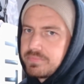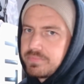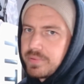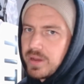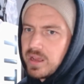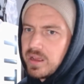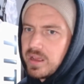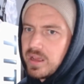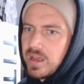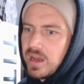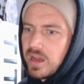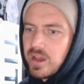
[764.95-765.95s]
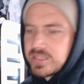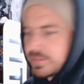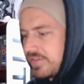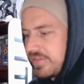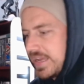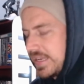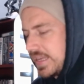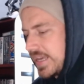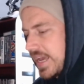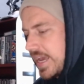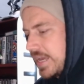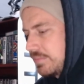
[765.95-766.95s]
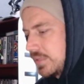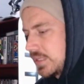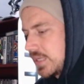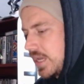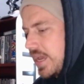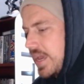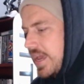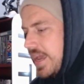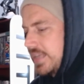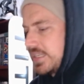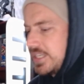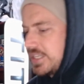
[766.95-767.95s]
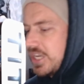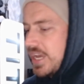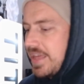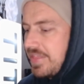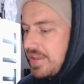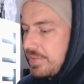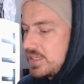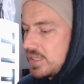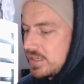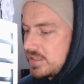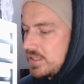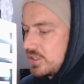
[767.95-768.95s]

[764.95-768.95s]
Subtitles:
I asked him if he had any games. He said yeah, they were dusty as